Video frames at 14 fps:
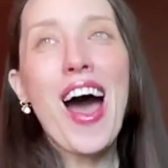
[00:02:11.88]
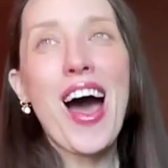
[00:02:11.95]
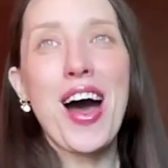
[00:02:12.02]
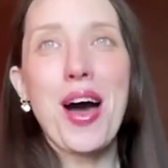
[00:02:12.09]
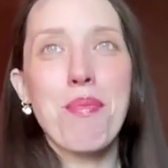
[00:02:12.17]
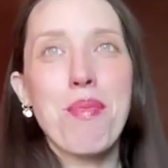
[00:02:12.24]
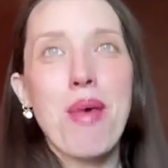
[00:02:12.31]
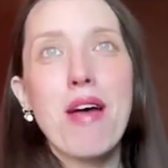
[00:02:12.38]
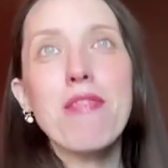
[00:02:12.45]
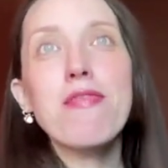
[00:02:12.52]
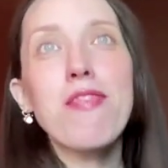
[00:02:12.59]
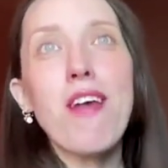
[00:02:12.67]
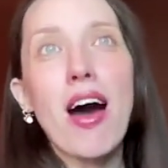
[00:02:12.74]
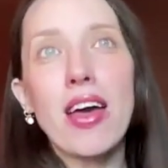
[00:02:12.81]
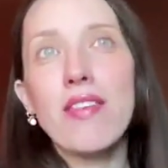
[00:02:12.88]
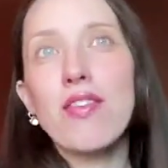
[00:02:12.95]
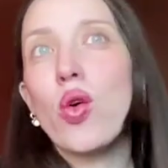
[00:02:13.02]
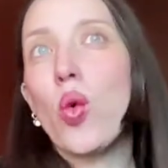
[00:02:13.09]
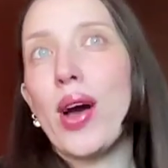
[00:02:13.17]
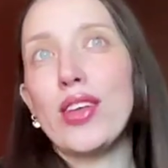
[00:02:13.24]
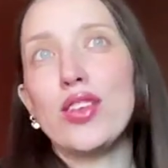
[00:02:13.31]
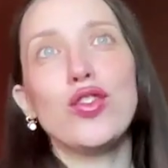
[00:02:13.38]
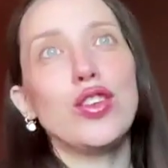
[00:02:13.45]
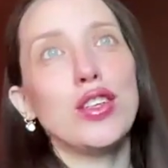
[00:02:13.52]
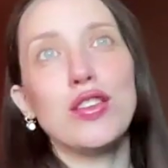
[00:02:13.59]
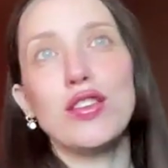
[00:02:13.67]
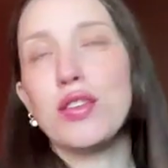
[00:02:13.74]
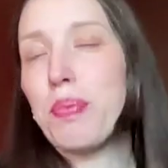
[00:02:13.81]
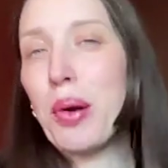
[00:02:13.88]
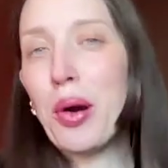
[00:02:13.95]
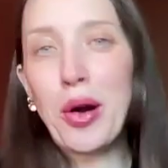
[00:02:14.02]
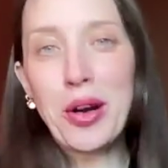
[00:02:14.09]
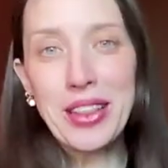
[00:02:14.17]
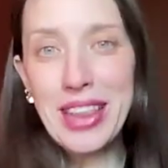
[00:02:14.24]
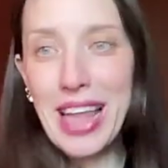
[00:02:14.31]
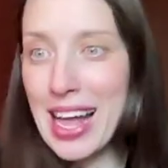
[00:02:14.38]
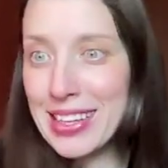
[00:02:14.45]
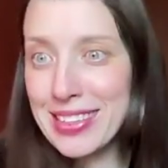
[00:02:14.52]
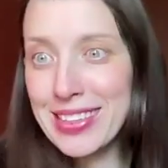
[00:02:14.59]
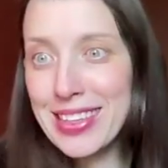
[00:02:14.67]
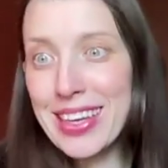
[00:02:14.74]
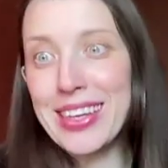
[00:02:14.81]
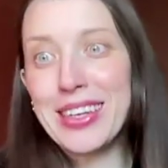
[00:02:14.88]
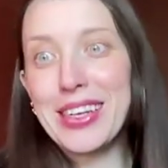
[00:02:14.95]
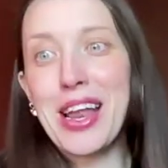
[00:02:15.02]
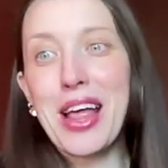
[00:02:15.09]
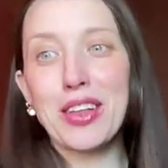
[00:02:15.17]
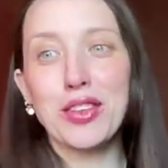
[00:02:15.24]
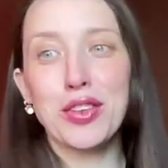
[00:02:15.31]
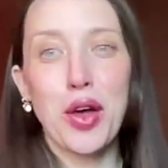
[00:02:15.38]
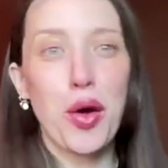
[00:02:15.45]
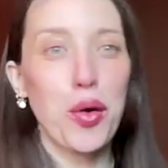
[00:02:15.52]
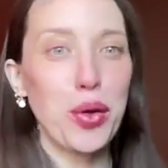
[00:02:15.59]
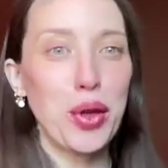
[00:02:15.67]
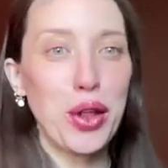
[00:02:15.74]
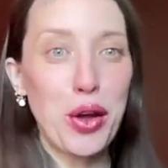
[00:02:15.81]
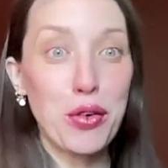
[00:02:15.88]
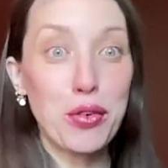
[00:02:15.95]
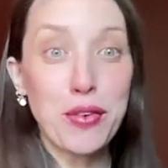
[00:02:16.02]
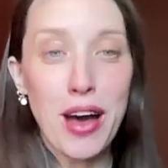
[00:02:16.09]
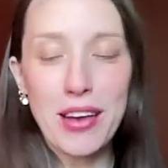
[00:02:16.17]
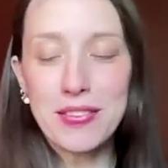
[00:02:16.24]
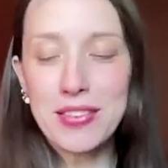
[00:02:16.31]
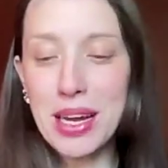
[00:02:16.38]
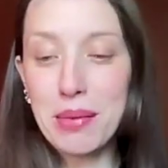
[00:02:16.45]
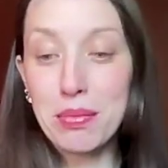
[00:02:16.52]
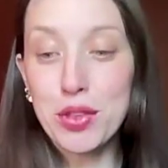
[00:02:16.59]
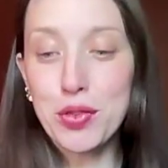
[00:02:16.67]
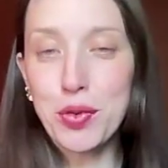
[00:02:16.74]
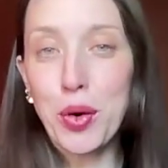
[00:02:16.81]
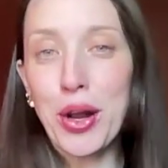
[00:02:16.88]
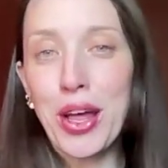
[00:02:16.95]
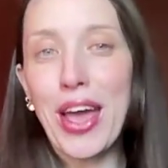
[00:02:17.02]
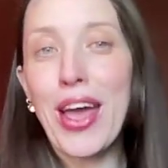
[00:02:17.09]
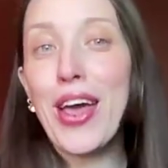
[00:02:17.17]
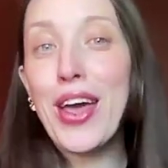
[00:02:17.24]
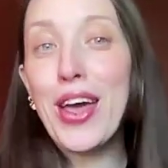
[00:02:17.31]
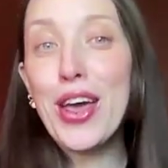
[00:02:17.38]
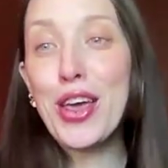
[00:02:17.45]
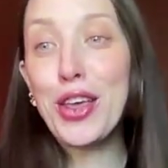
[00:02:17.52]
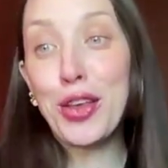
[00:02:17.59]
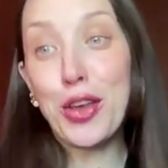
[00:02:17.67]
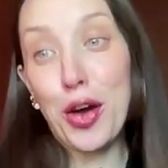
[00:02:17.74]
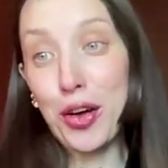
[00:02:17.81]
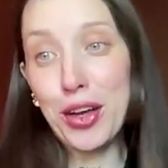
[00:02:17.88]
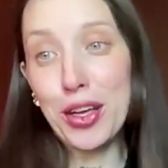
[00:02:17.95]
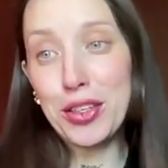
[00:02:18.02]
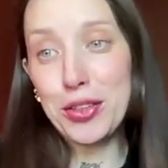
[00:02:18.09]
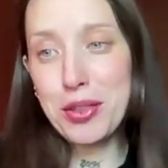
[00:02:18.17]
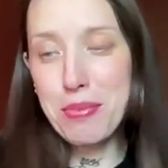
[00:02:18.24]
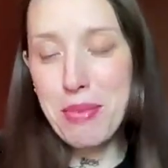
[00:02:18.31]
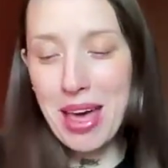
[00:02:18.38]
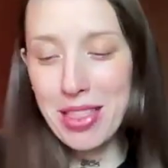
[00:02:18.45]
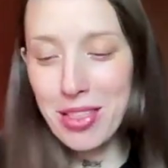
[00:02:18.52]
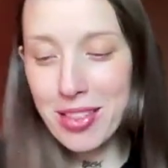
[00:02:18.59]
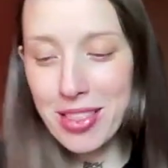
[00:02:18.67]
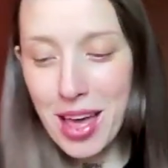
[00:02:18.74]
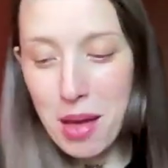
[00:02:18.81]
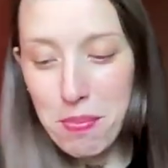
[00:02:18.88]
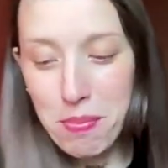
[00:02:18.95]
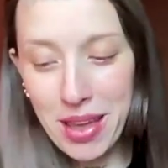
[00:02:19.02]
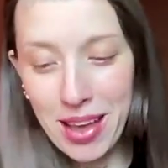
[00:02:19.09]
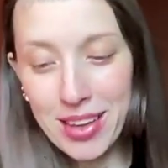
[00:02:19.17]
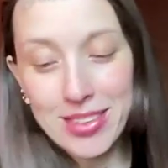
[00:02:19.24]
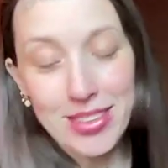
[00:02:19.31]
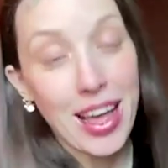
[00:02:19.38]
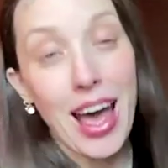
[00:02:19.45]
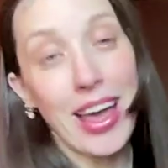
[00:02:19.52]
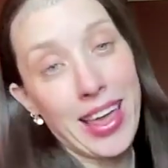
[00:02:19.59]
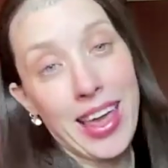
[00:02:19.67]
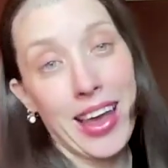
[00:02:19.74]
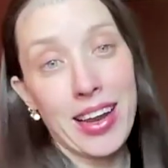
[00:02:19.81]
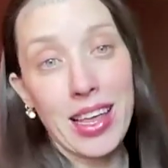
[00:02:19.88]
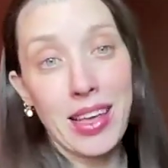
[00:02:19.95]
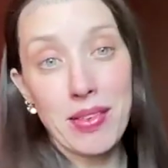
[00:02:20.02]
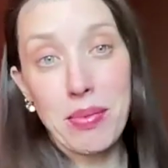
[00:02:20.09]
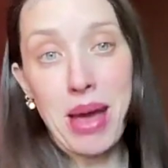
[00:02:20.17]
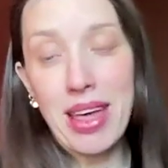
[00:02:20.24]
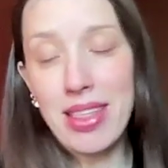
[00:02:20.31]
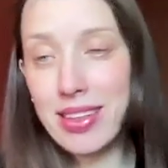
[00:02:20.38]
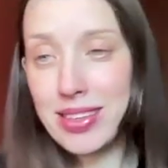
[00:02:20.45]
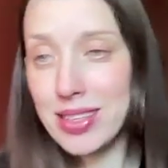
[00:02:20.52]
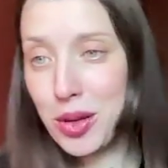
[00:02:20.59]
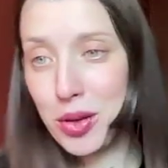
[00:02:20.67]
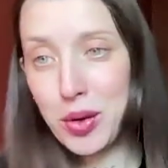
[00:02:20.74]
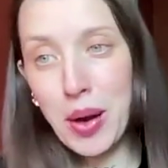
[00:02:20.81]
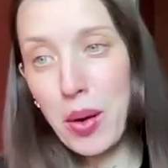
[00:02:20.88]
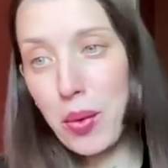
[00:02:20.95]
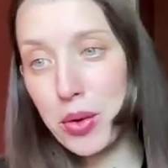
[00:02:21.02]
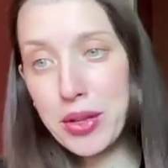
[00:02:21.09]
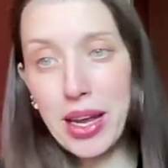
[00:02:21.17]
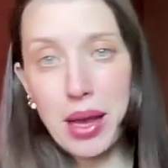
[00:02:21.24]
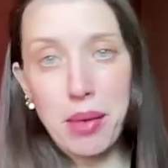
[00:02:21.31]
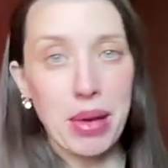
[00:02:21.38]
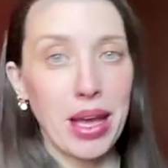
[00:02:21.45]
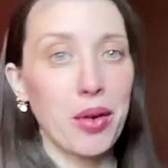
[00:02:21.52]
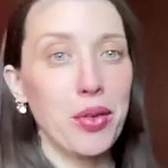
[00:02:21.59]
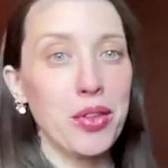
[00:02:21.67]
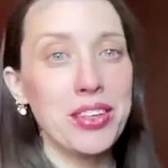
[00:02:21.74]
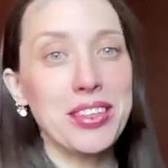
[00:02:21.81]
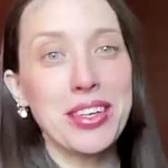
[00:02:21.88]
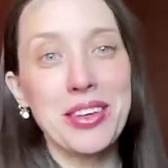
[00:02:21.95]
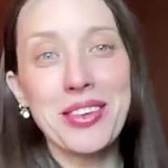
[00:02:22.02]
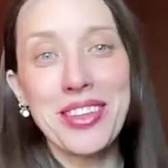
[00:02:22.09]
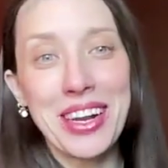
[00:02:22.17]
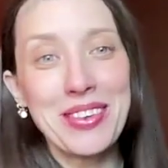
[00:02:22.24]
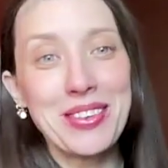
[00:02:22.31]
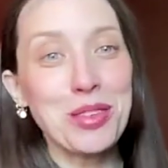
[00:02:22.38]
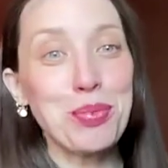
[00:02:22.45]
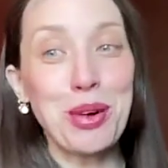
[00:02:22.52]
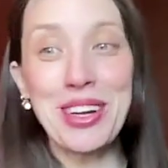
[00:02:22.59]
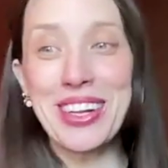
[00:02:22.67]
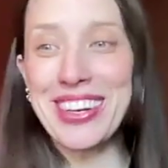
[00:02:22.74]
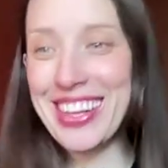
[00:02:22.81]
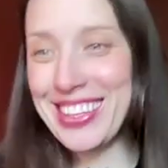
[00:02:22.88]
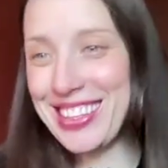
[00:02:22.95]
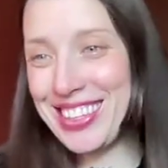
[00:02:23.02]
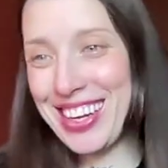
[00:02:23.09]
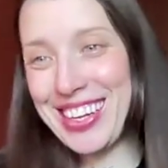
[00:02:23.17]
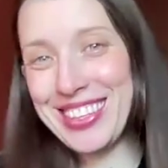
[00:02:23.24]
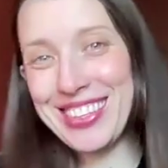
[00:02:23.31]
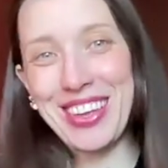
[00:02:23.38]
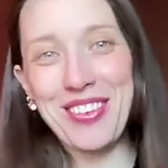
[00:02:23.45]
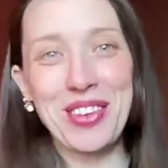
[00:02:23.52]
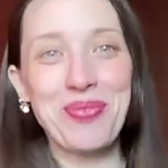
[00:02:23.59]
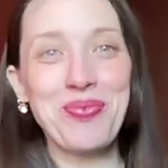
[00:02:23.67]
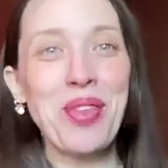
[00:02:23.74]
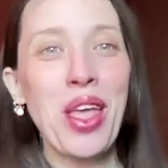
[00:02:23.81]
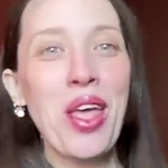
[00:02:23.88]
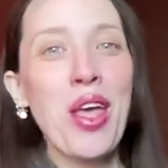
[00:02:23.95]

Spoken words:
5 questions per lesson. So, 5 times 40. Y'all can do the math on that because I can't even math and tell you how old I am. I can only tell you that I was born in 1987.